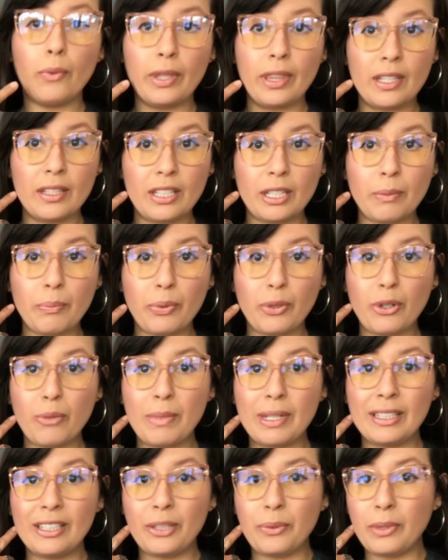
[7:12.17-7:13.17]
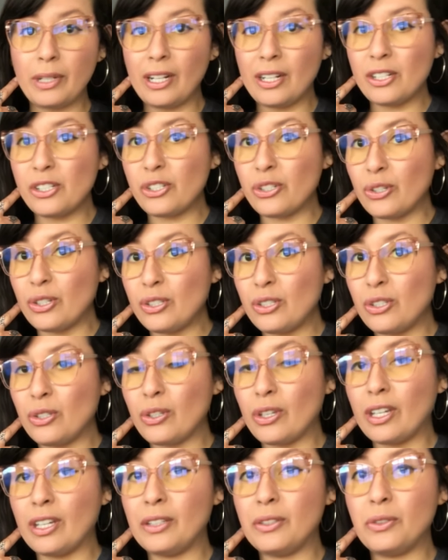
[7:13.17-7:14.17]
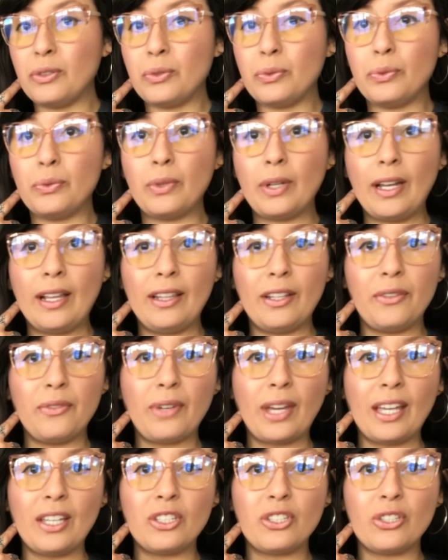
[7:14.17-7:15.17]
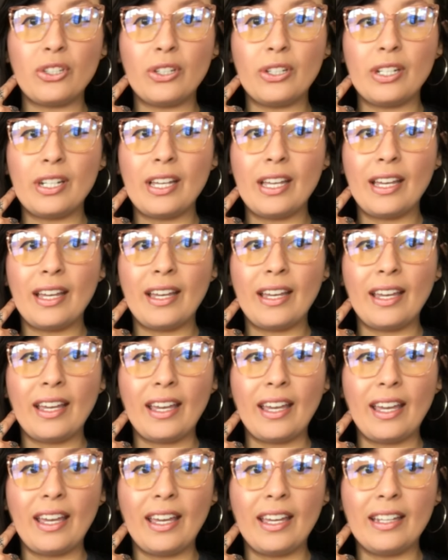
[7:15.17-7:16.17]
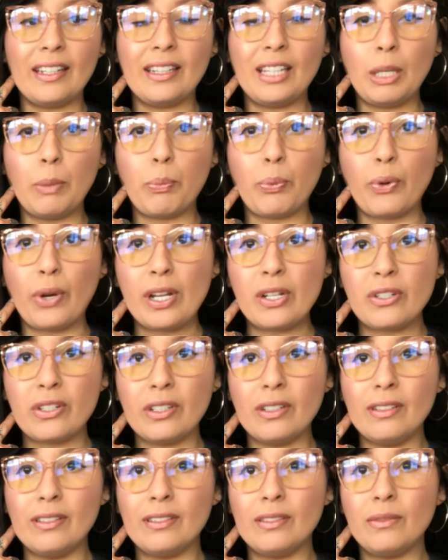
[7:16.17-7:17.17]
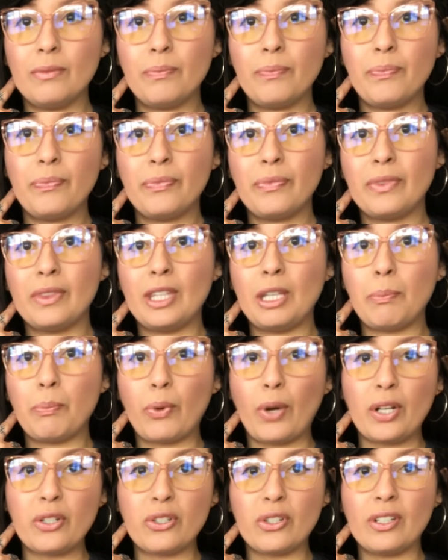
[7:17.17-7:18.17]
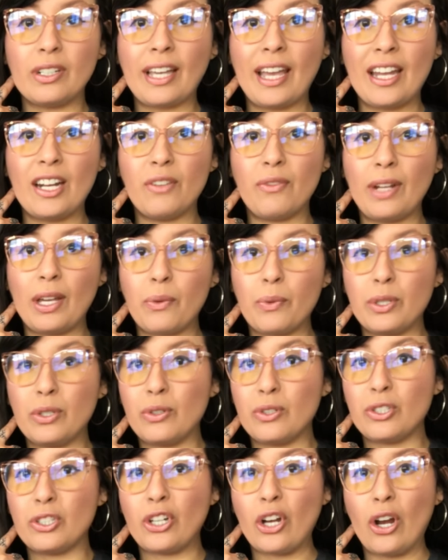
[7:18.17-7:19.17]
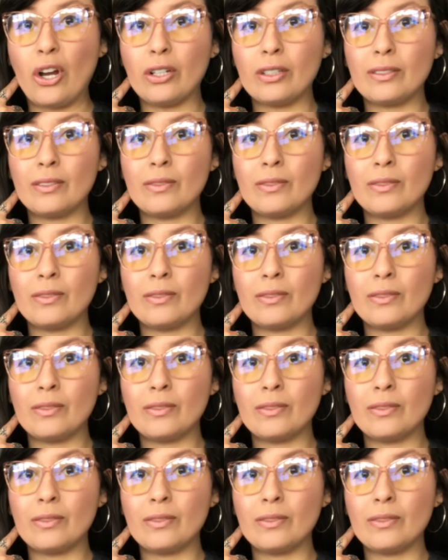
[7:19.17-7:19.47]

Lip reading: the temporomandibular joints, you can do elevation and depression. Depression, kind of like when you're shocked.